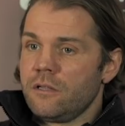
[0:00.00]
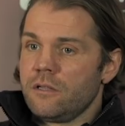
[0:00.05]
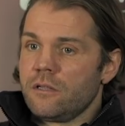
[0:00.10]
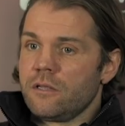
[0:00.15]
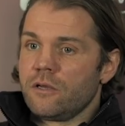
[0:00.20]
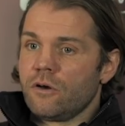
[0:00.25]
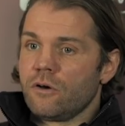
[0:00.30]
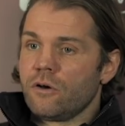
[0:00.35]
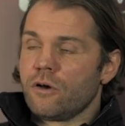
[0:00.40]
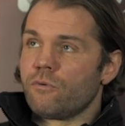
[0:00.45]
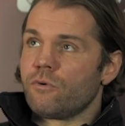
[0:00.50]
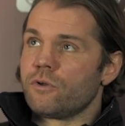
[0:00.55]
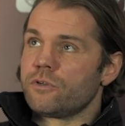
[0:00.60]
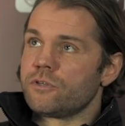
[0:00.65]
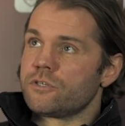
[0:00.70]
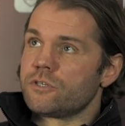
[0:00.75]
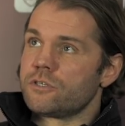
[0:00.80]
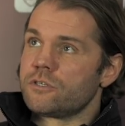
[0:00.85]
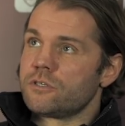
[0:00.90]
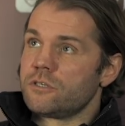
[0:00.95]
the younger
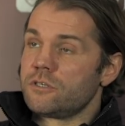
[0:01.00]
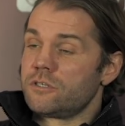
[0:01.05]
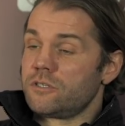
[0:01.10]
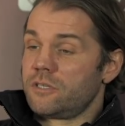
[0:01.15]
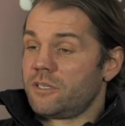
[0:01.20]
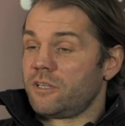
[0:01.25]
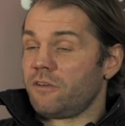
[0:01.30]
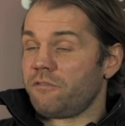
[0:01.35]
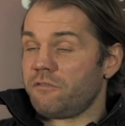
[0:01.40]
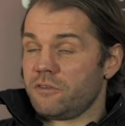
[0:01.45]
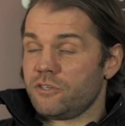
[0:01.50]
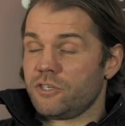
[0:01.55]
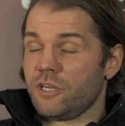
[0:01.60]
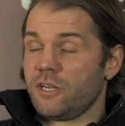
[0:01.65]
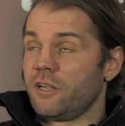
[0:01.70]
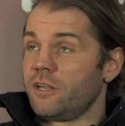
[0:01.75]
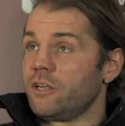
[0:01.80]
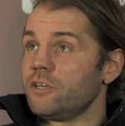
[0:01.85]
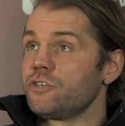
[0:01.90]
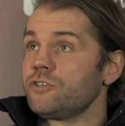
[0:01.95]
ones, it's a different
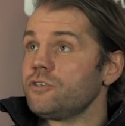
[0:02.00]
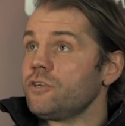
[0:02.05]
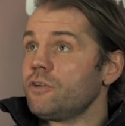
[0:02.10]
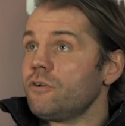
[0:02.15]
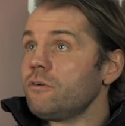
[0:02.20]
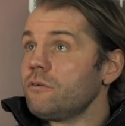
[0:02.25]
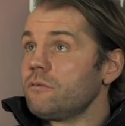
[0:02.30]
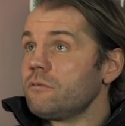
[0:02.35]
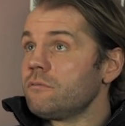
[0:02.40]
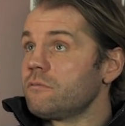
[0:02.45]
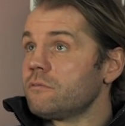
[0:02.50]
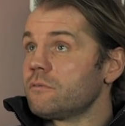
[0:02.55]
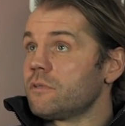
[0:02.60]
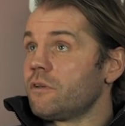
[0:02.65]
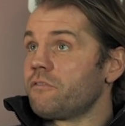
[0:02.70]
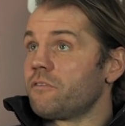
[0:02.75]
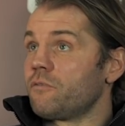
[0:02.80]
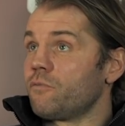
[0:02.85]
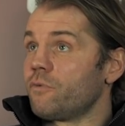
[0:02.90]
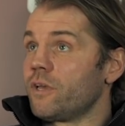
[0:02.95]
generation, you know,
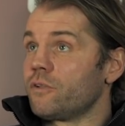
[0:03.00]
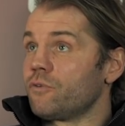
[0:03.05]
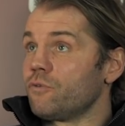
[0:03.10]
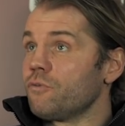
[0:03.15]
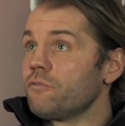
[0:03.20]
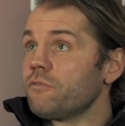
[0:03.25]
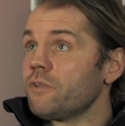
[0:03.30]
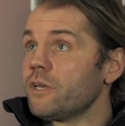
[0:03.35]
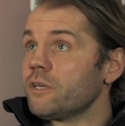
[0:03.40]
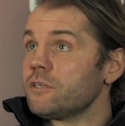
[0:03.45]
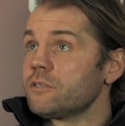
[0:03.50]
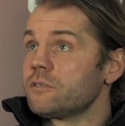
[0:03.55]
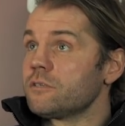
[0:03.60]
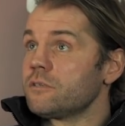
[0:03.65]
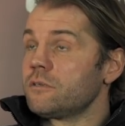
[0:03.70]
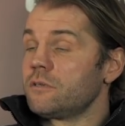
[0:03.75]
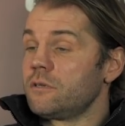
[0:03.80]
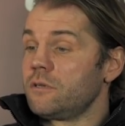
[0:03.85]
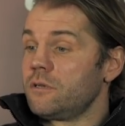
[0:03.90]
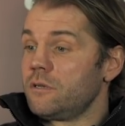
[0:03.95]
different way of doing things.
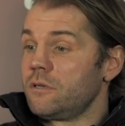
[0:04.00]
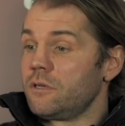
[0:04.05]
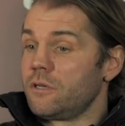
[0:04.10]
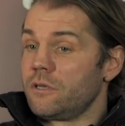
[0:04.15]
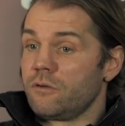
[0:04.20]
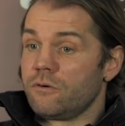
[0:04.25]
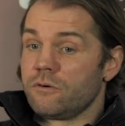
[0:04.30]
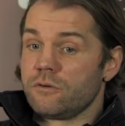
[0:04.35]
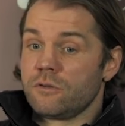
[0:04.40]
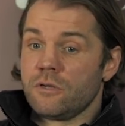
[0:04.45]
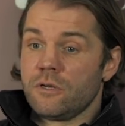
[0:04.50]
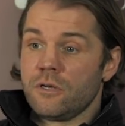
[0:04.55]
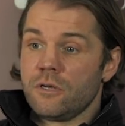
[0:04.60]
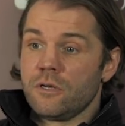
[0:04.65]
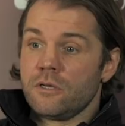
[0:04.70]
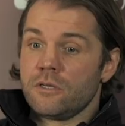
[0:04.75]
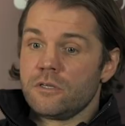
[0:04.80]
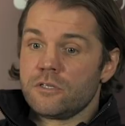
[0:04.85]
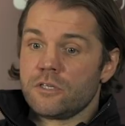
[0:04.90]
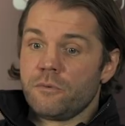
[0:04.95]
You know,
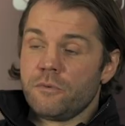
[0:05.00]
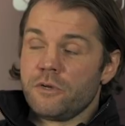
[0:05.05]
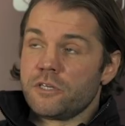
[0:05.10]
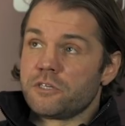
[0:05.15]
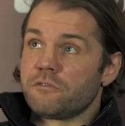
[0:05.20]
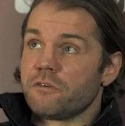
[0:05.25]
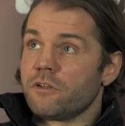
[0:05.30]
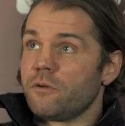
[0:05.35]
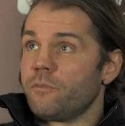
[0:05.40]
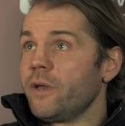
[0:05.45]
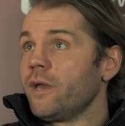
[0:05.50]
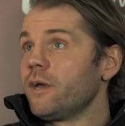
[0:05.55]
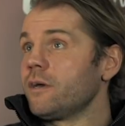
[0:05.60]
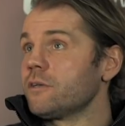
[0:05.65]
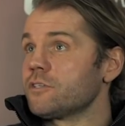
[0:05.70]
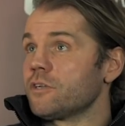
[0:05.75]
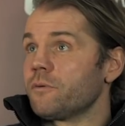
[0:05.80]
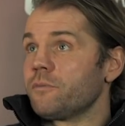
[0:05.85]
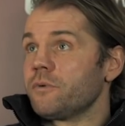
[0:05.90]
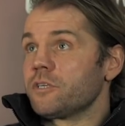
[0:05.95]
some of it's for the better,
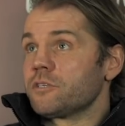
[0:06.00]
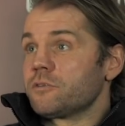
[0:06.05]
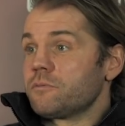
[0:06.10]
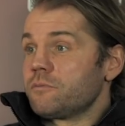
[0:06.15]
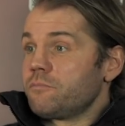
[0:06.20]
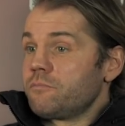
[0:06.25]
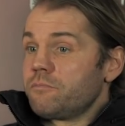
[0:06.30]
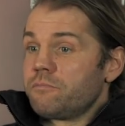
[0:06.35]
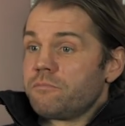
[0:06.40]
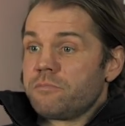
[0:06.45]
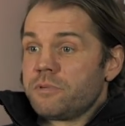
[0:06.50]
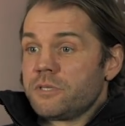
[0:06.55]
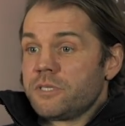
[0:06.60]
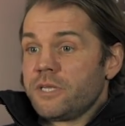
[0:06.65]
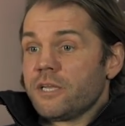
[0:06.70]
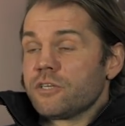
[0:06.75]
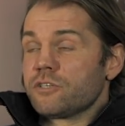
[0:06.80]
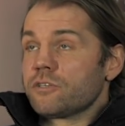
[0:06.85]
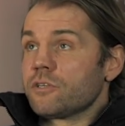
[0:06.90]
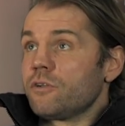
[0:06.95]
some of it's
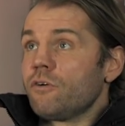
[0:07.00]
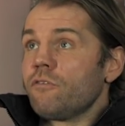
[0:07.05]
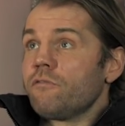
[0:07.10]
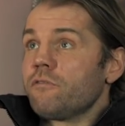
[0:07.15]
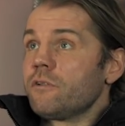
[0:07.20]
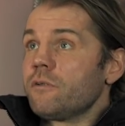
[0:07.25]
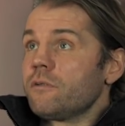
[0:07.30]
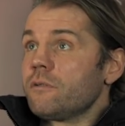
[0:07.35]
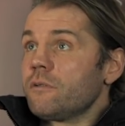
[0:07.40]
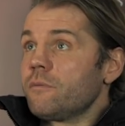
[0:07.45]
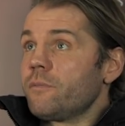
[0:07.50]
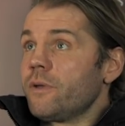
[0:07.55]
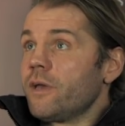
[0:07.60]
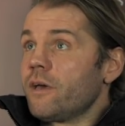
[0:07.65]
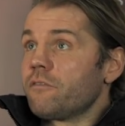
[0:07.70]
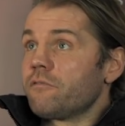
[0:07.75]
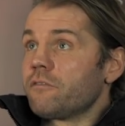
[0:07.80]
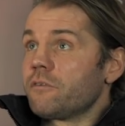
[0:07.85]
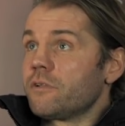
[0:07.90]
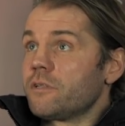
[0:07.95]
potentially not for the
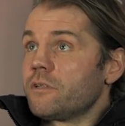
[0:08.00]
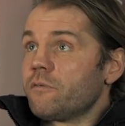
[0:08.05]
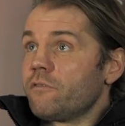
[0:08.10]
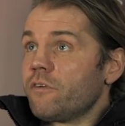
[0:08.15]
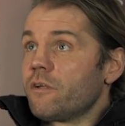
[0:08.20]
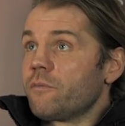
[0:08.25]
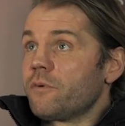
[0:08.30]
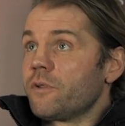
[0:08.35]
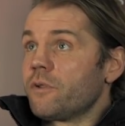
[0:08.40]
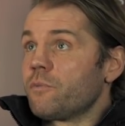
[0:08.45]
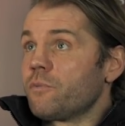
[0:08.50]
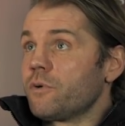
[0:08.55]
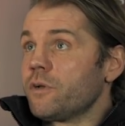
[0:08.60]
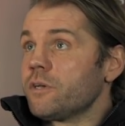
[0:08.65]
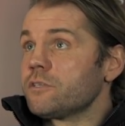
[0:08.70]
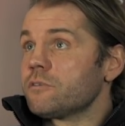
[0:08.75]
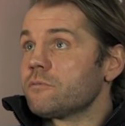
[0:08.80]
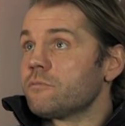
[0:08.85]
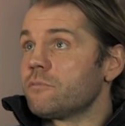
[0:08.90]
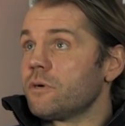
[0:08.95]
better, for the development of the
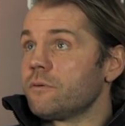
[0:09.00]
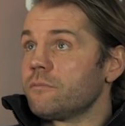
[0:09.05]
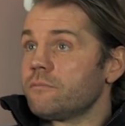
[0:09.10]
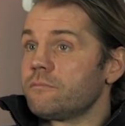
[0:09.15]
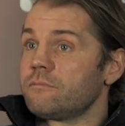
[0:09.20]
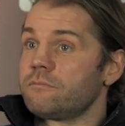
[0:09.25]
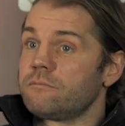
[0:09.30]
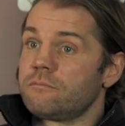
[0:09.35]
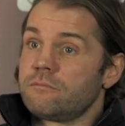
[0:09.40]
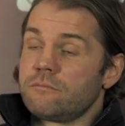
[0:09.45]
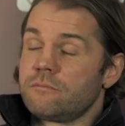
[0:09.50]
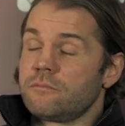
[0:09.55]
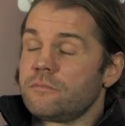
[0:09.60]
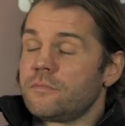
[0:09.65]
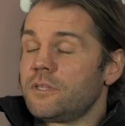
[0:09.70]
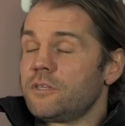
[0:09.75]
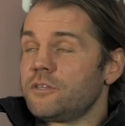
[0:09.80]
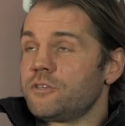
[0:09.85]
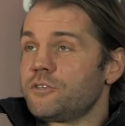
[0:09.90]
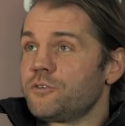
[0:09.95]
players, but
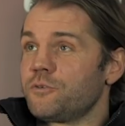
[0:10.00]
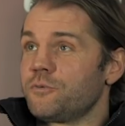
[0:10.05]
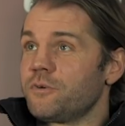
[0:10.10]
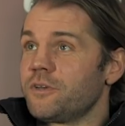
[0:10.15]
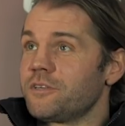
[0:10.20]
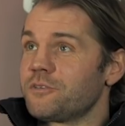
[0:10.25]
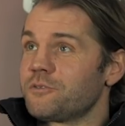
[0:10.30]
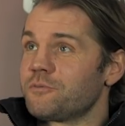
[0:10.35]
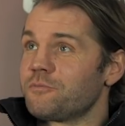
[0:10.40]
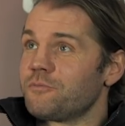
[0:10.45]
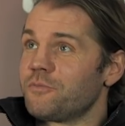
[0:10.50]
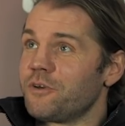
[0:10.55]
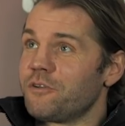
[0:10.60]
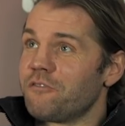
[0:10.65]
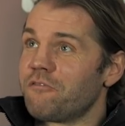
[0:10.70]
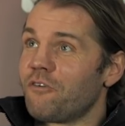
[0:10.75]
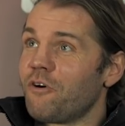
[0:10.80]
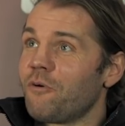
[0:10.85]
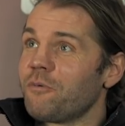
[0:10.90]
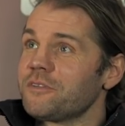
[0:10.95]
it's the way it's moving
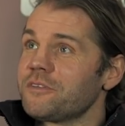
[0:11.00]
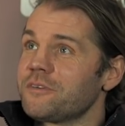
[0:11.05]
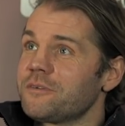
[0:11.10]
forward.